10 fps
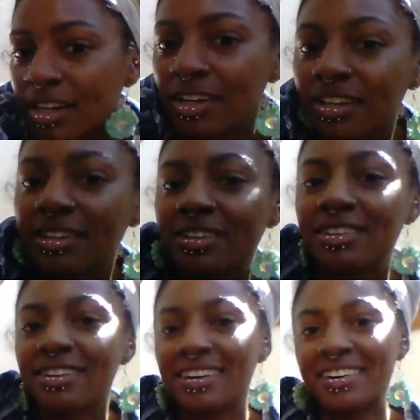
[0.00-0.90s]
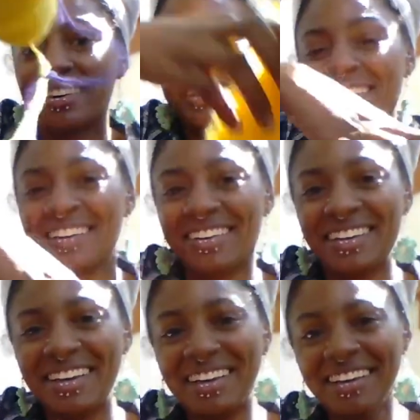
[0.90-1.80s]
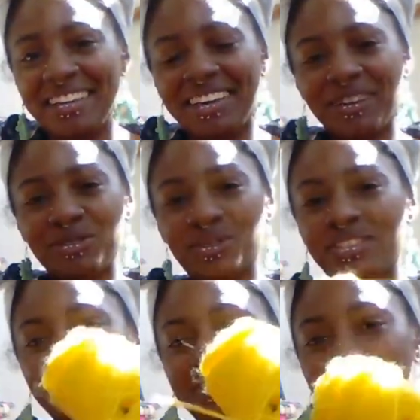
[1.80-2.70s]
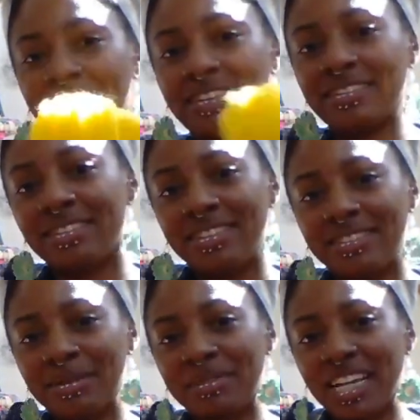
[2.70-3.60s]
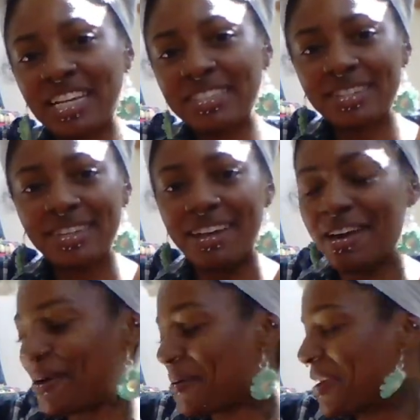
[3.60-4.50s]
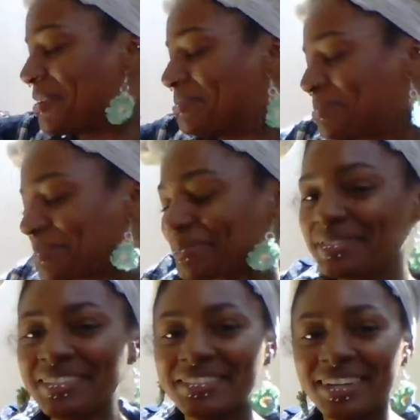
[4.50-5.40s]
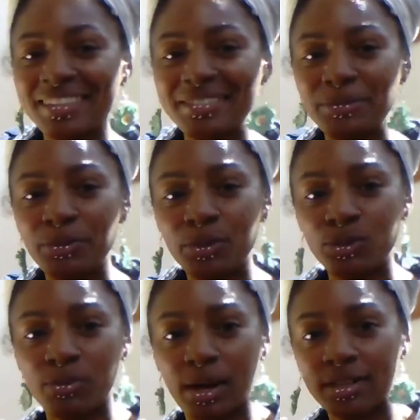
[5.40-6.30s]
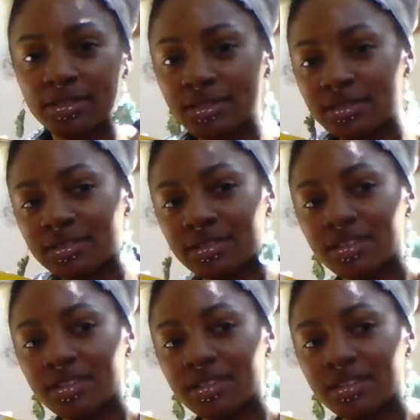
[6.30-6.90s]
Okay. Yeah, I was using this skein. Some dust. Alright. So I have these two huge boxes.